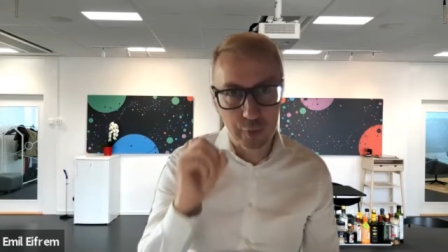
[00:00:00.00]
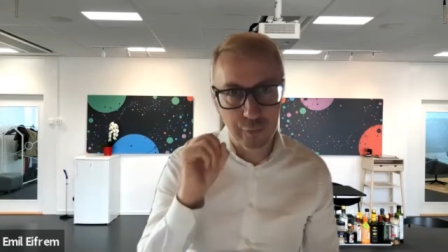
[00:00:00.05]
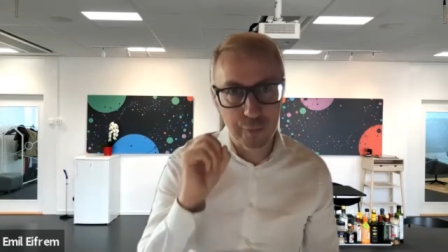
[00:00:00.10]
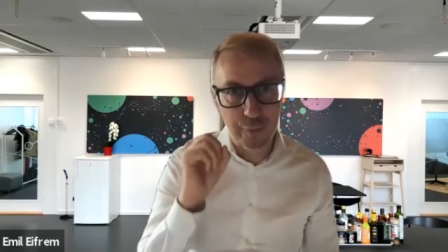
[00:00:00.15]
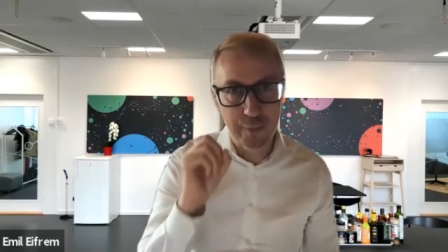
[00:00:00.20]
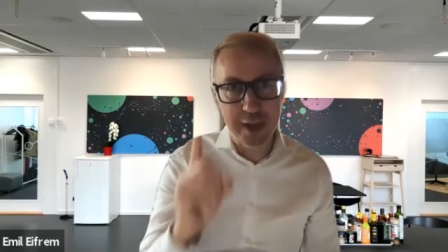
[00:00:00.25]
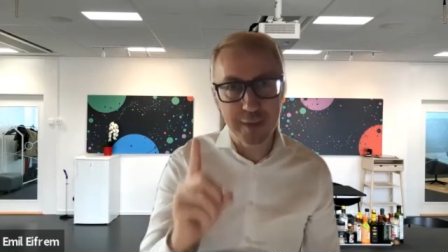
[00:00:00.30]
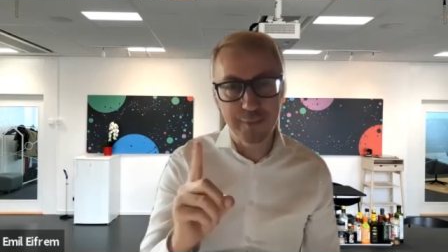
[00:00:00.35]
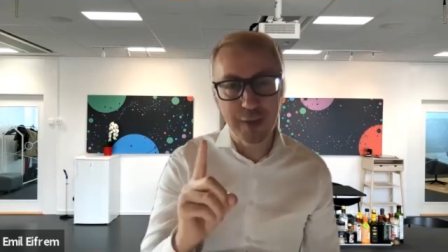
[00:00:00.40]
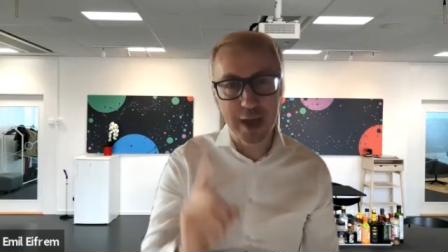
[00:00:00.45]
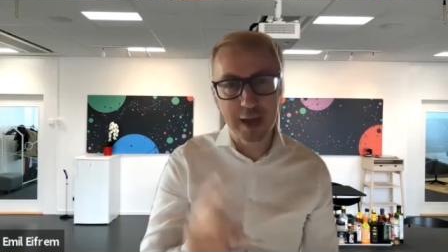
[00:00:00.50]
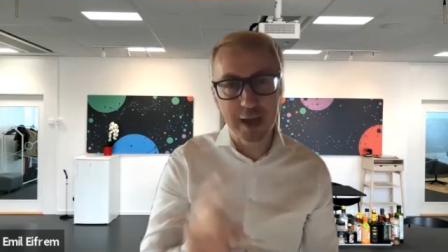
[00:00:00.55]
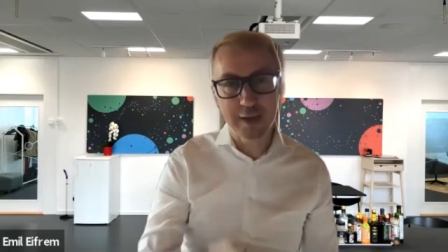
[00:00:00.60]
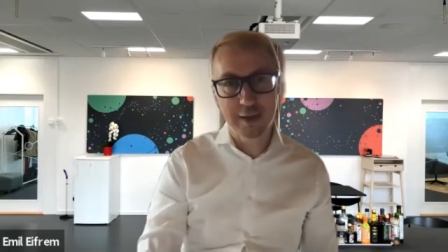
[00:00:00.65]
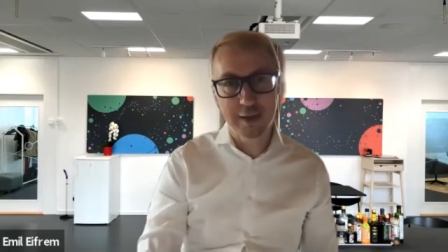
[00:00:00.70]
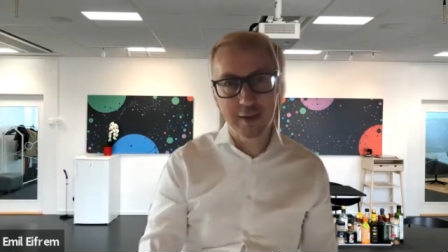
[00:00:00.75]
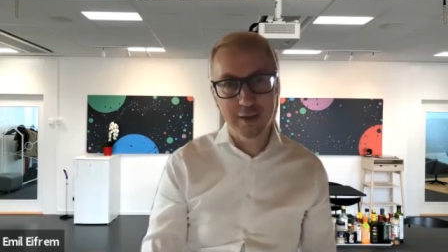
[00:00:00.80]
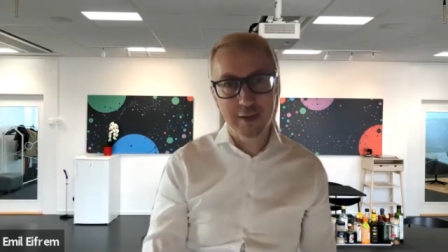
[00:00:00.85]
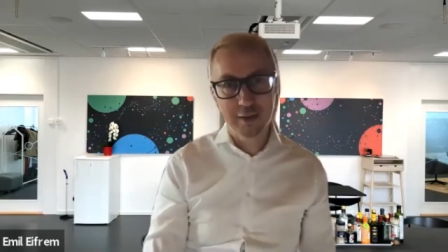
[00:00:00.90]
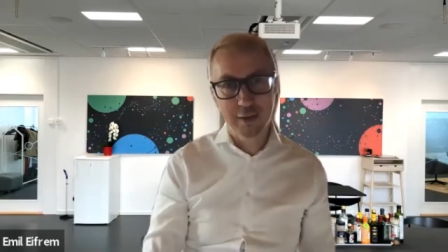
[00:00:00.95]
from APAC,
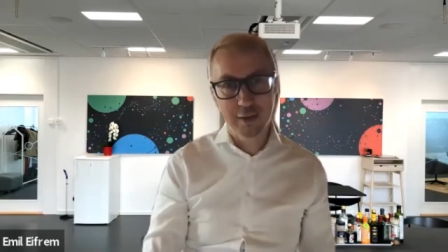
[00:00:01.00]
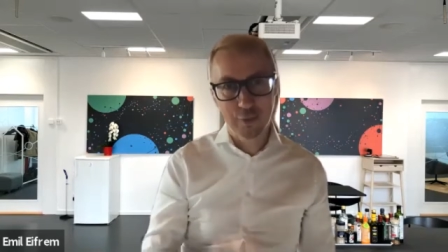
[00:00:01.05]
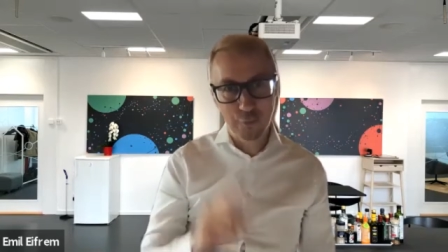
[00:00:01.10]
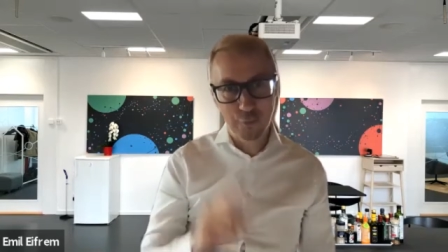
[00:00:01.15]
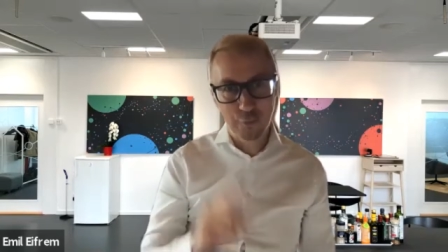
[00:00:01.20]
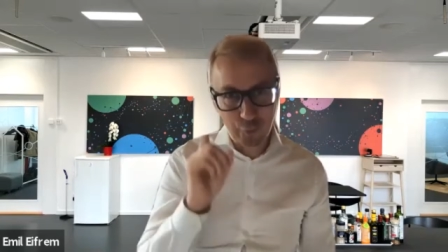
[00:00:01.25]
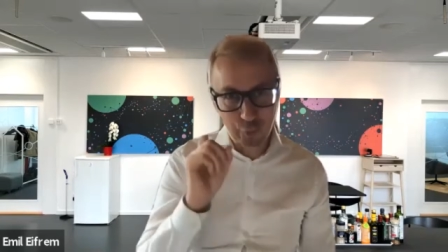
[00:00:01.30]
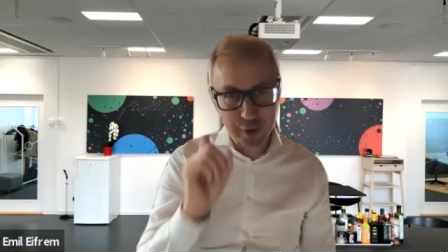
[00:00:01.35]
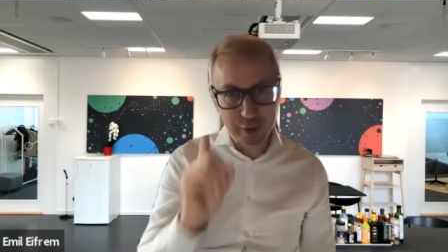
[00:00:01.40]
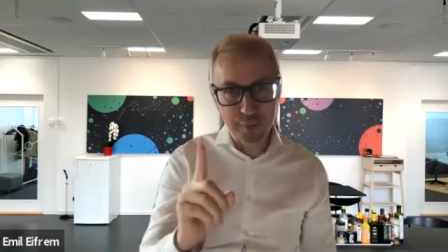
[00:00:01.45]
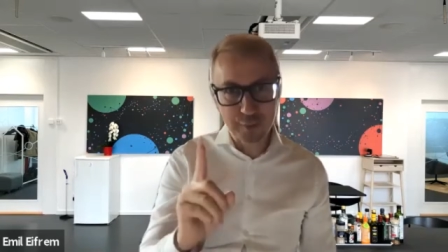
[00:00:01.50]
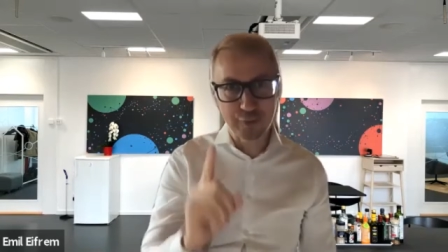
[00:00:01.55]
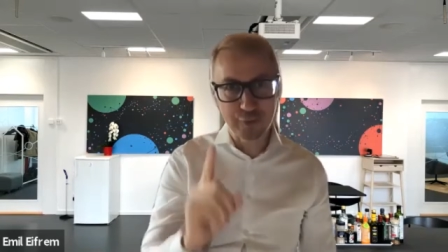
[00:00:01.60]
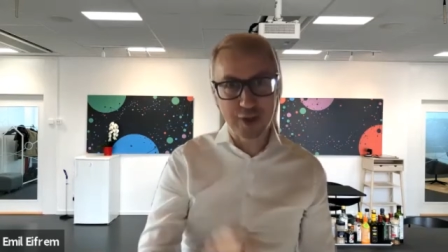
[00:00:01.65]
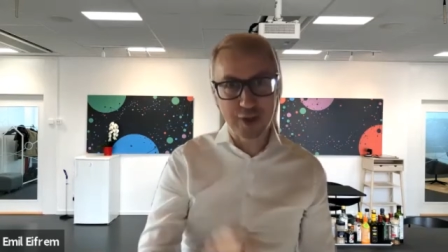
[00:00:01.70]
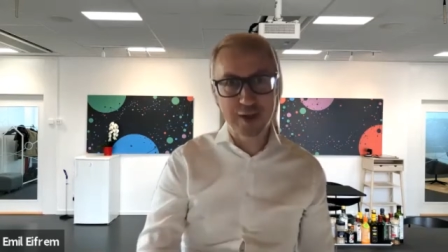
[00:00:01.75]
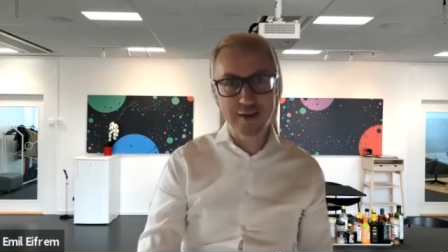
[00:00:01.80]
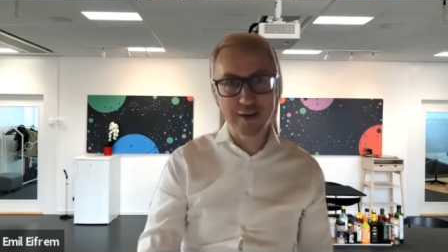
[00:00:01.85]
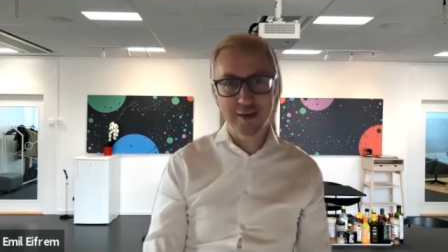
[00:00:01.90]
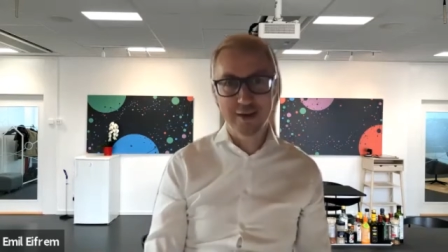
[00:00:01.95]

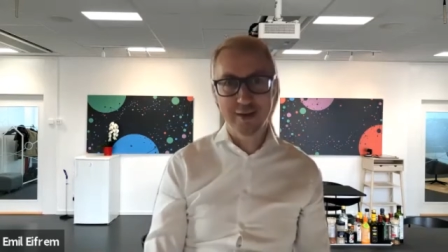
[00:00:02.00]
40%.